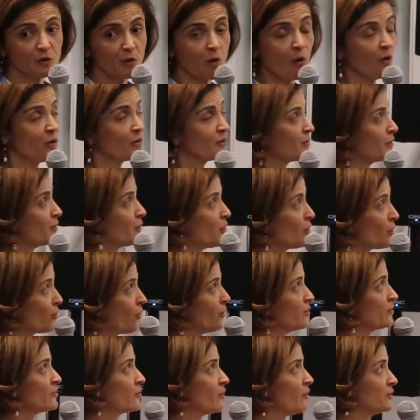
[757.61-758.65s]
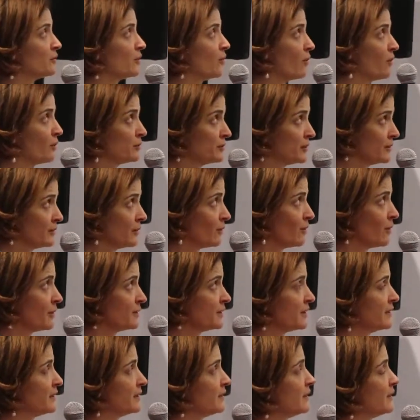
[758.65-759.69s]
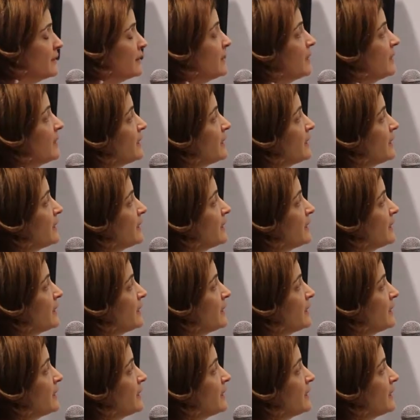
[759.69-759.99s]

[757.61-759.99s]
cons, on the